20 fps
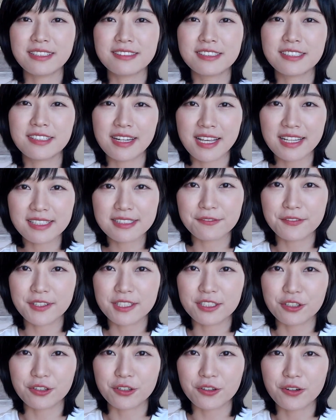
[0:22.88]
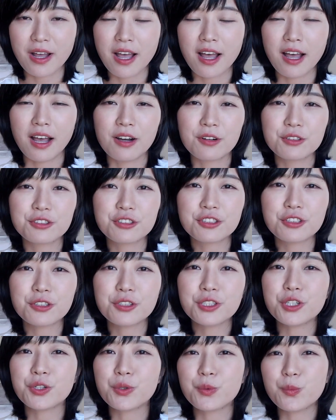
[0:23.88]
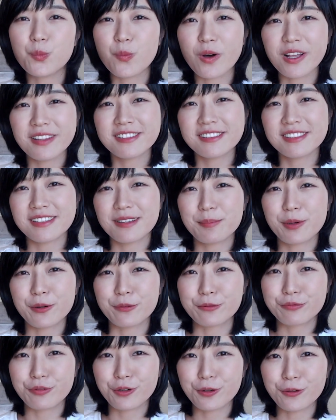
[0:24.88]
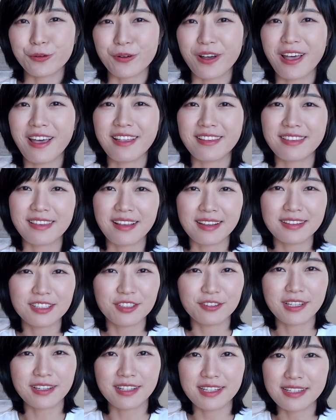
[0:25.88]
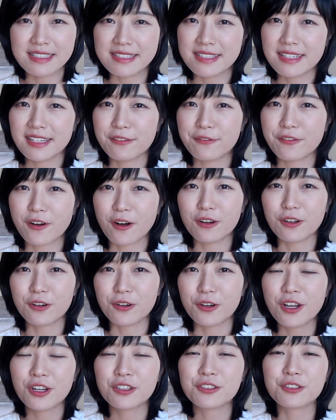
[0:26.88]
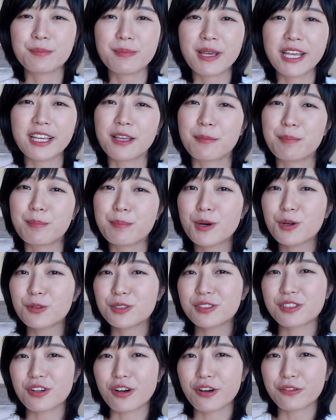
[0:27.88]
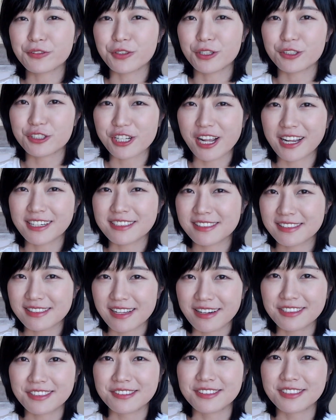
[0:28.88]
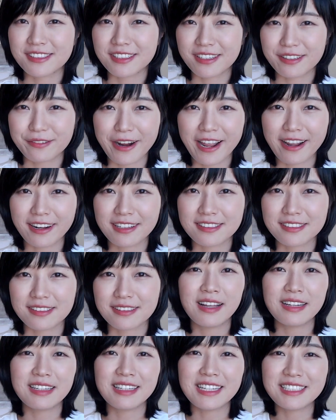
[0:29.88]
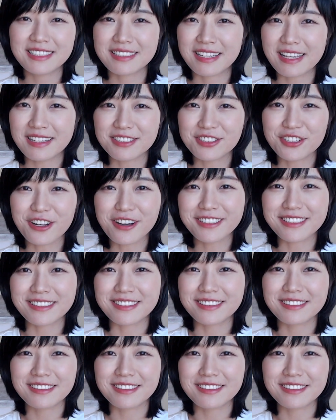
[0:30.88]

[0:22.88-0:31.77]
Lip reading: today's video, I'll show you one simple rule that you can easily follow to make most of your Chinese sentence correct. Let's get started.